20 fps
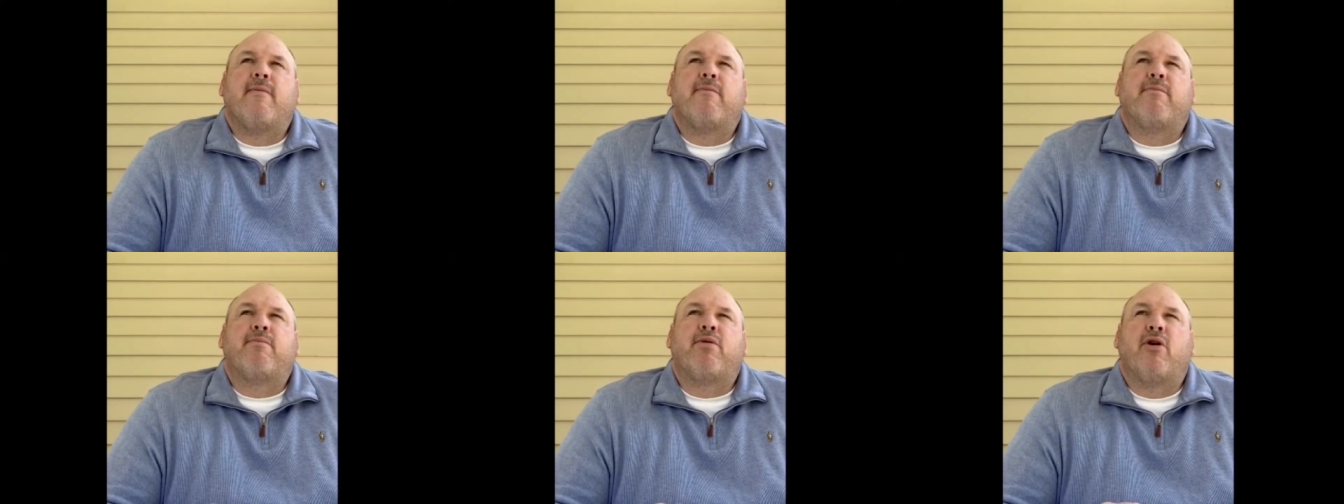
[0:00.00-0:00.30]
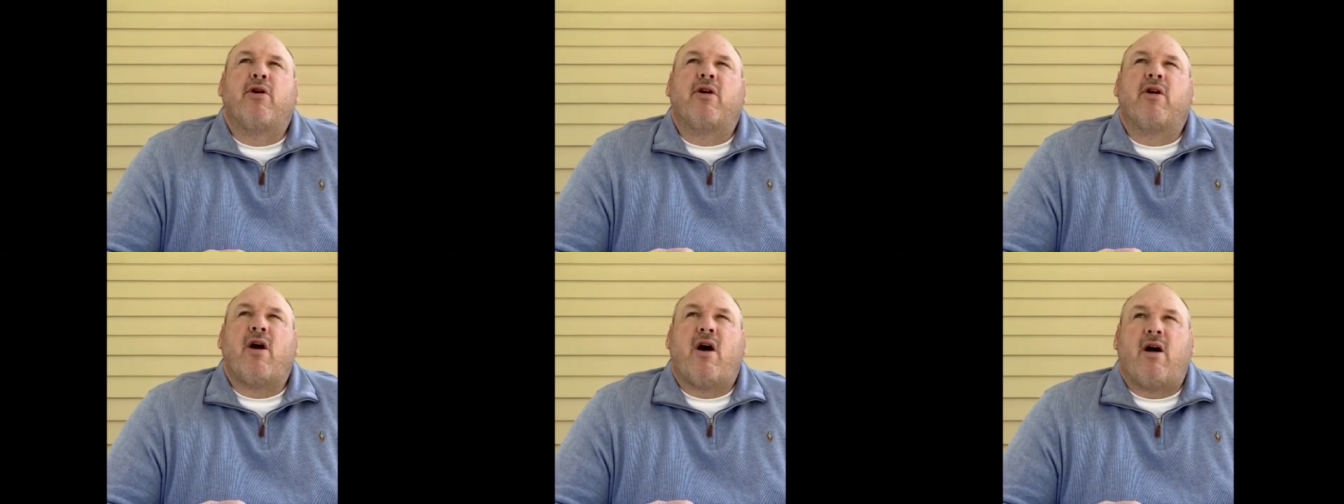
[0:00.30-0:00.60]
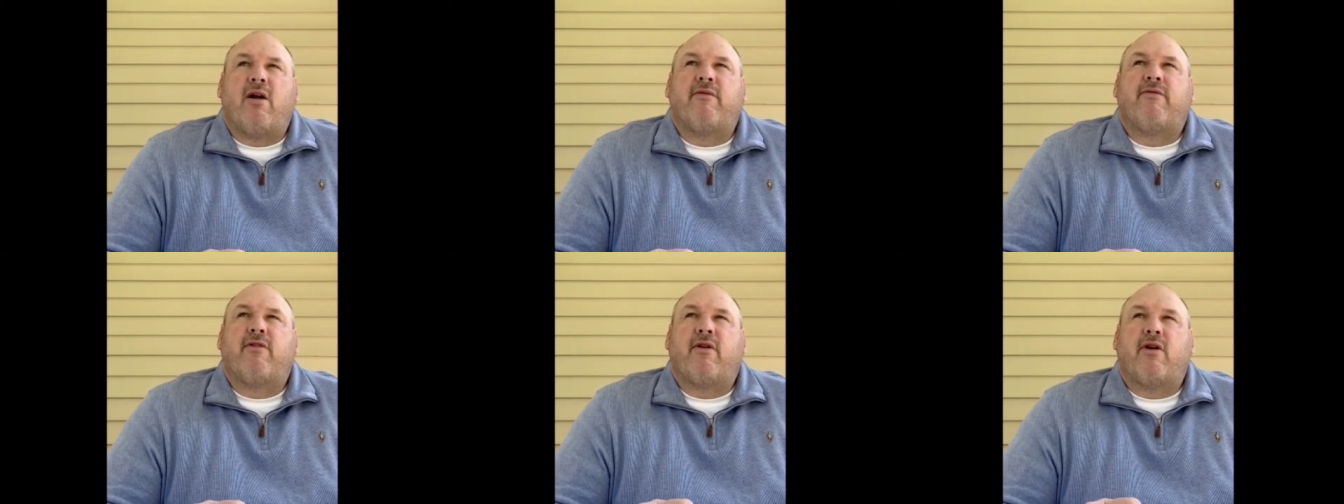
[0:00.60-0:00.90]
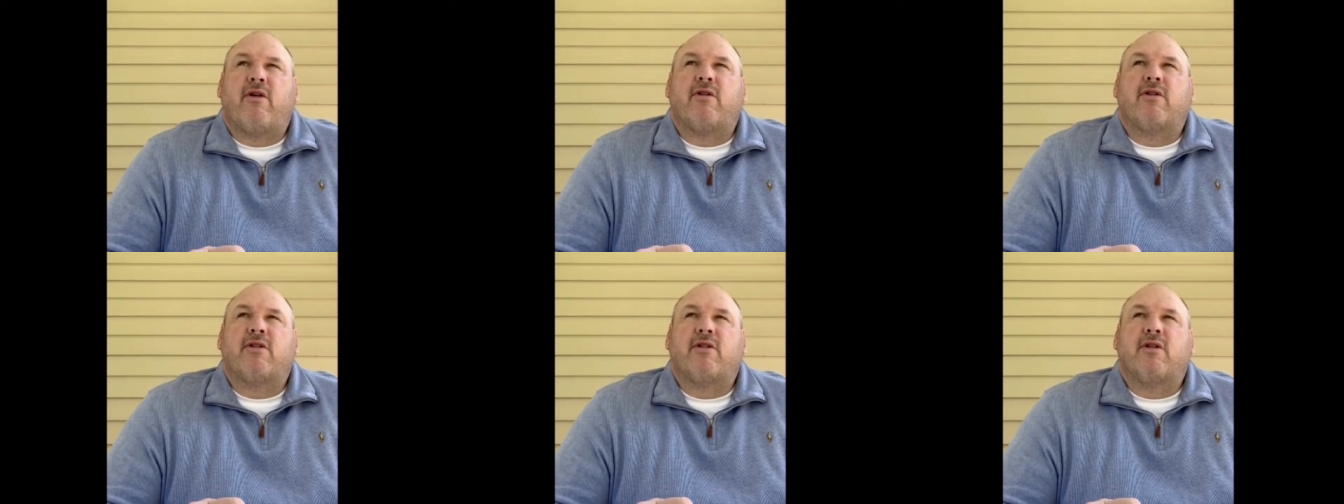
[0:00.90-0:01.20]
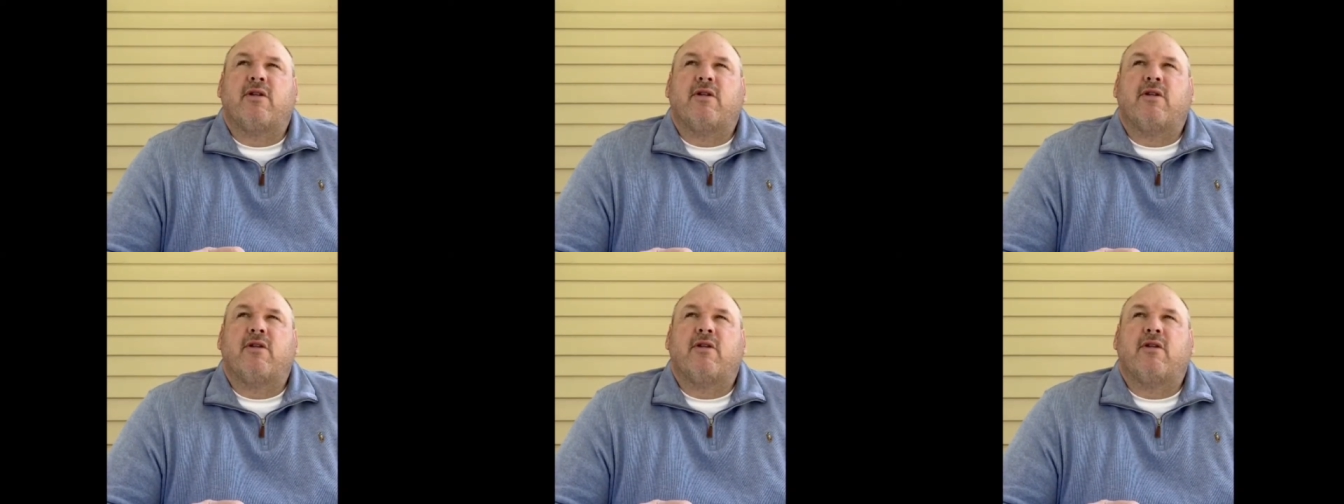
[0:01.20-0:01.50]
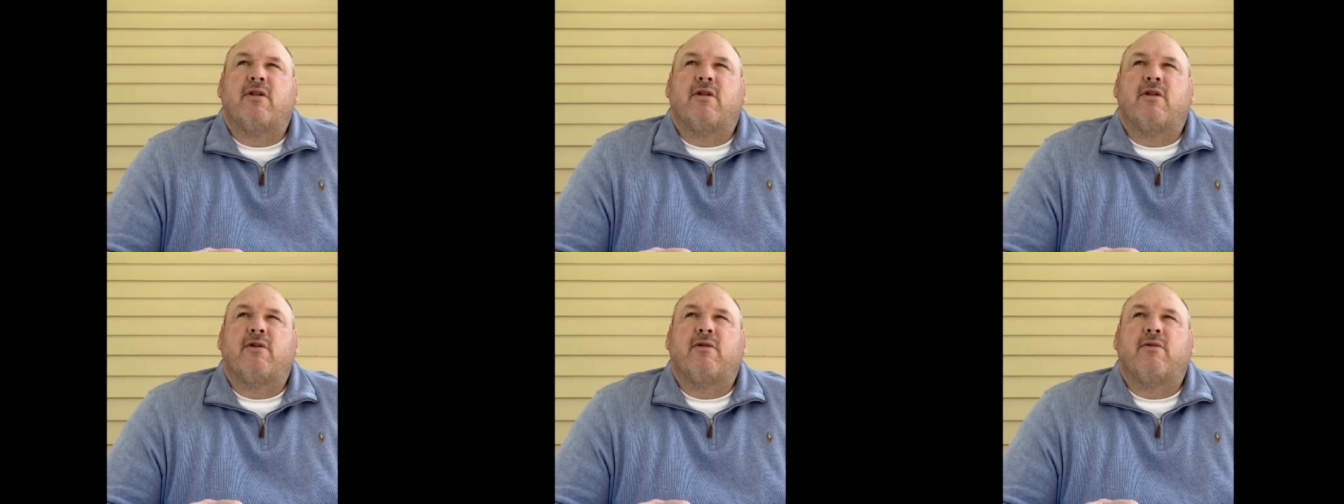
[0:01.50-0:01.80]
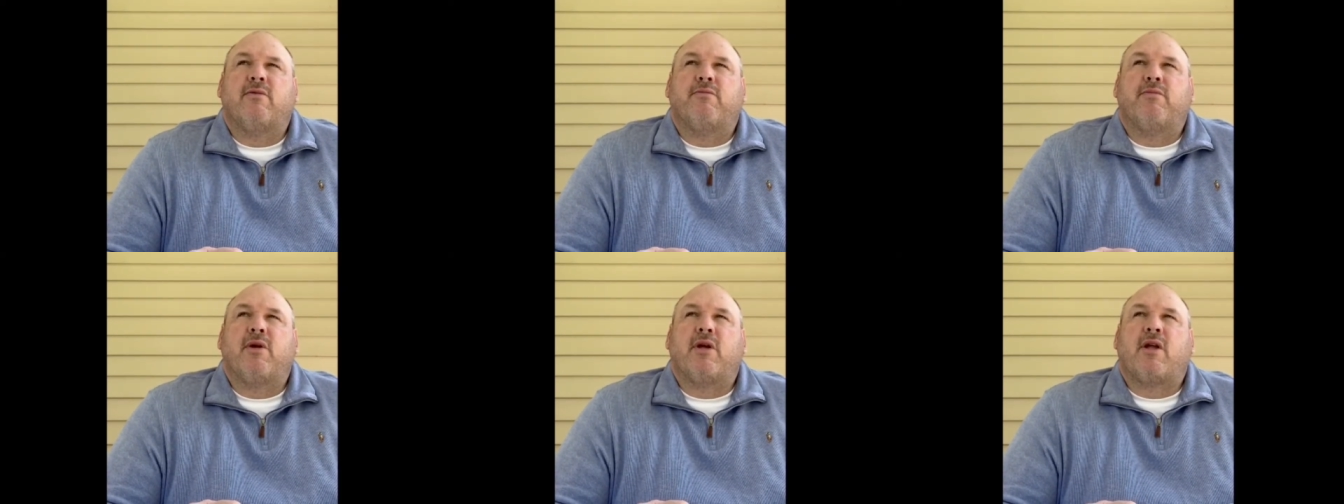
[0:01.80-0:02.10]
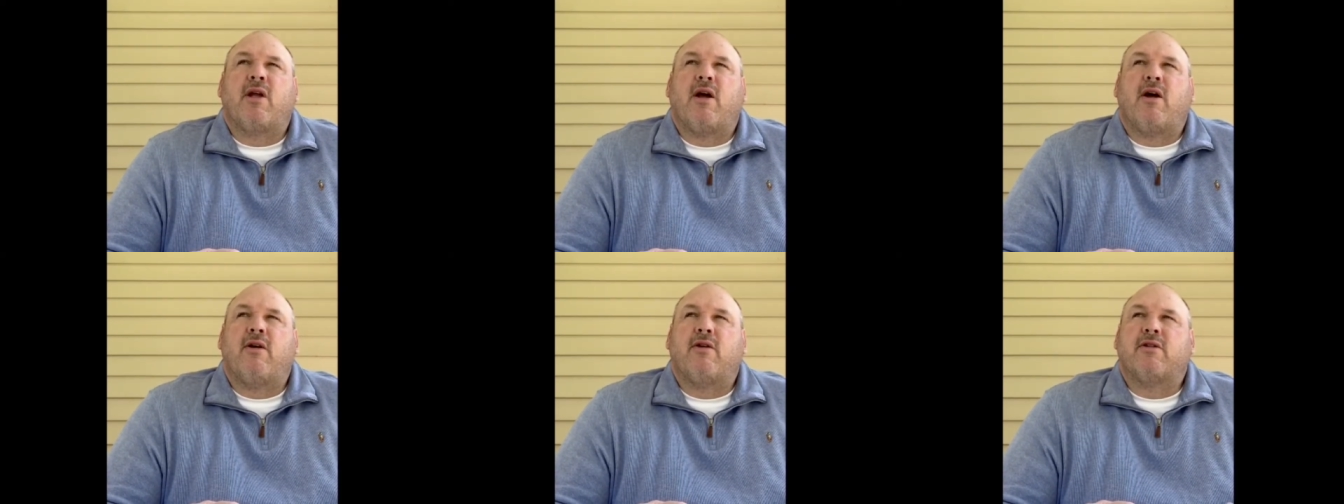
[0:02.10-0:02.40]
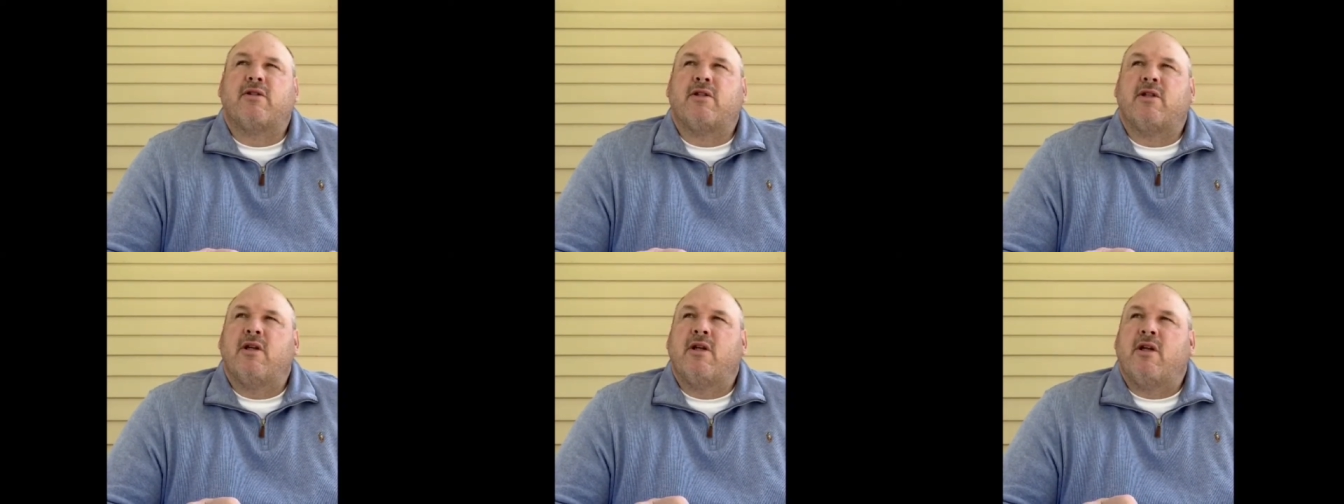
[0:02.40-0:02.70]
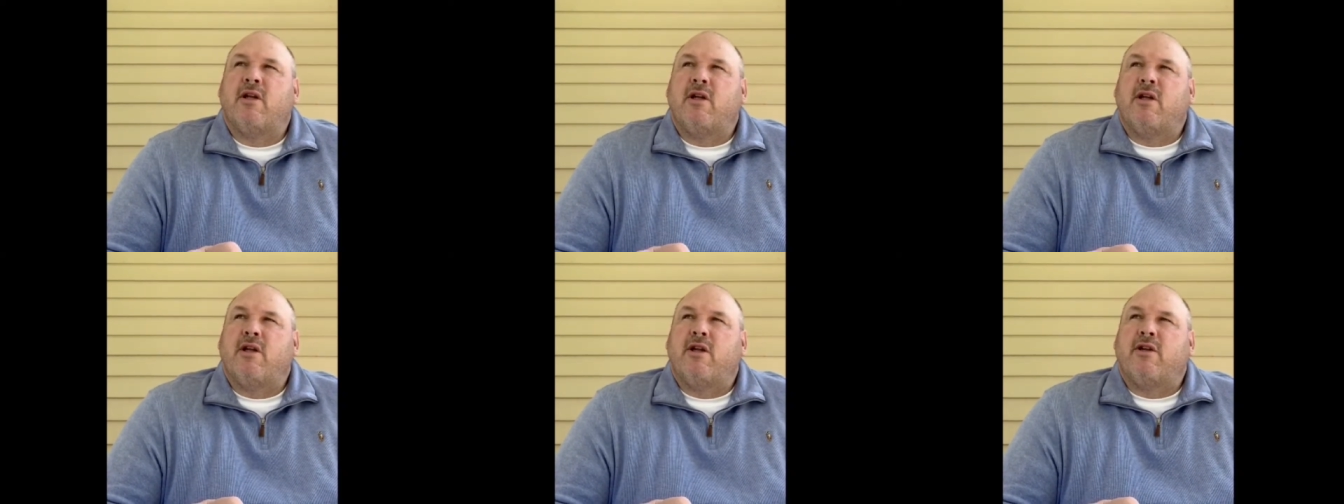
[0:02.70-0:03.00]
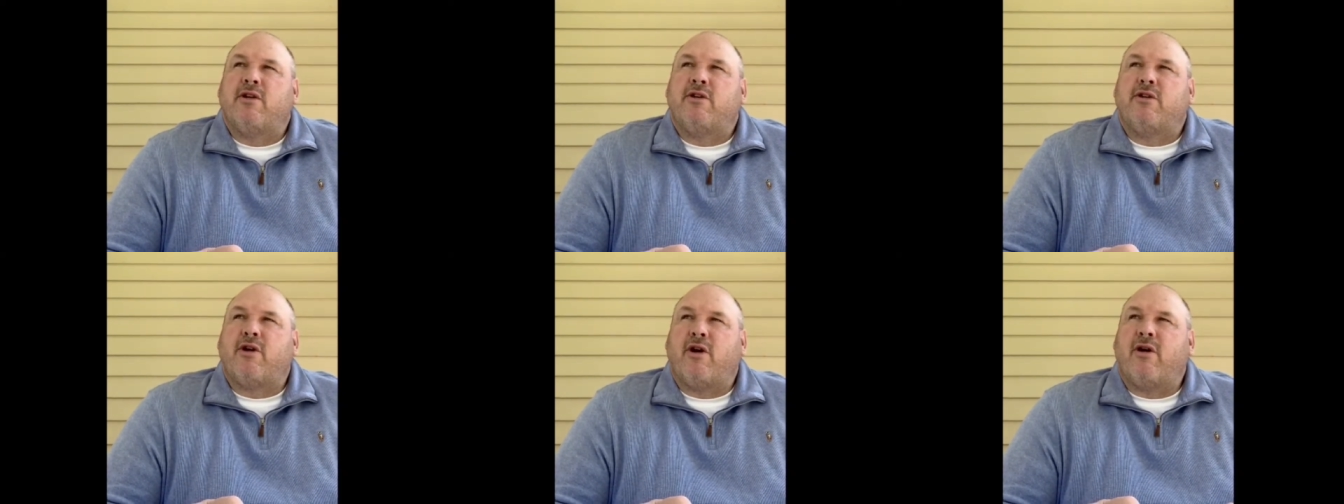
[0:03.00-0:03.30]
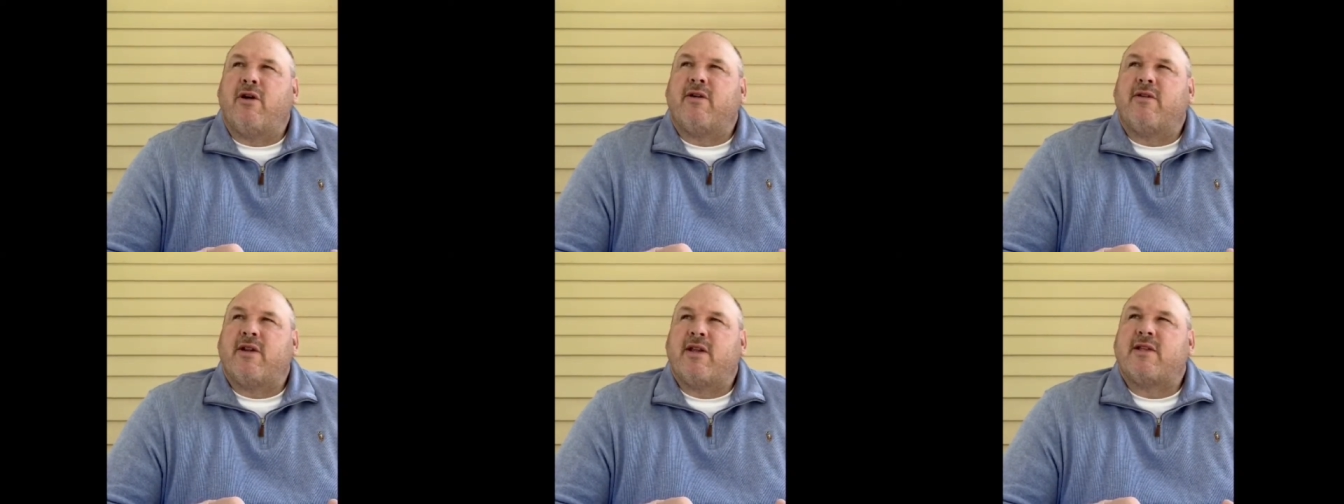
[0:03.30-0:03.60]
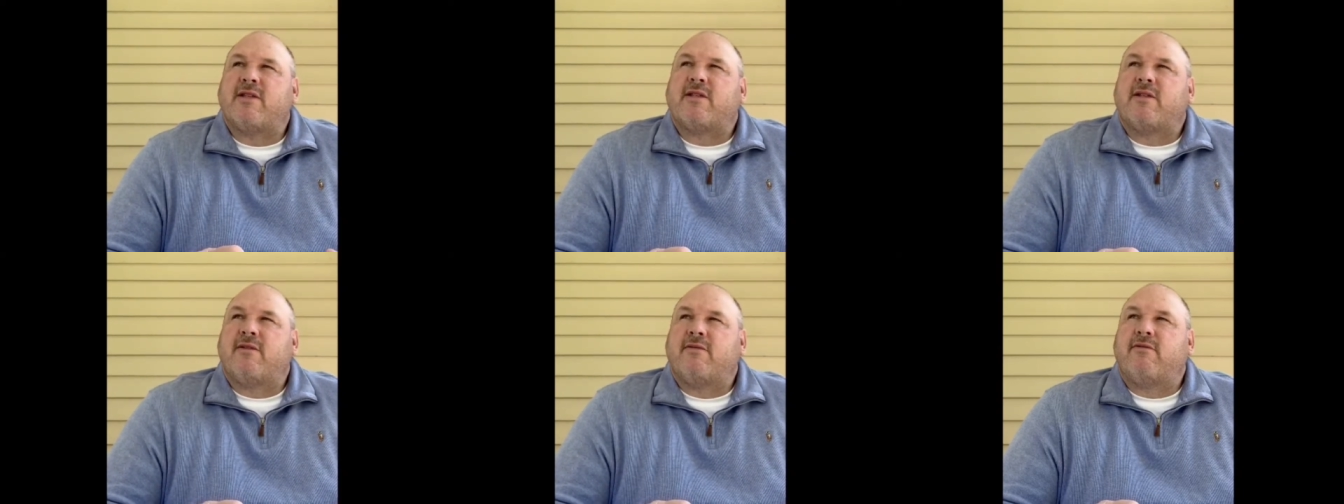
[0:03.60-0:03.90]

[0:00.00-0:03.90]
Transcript: put God first. Because during this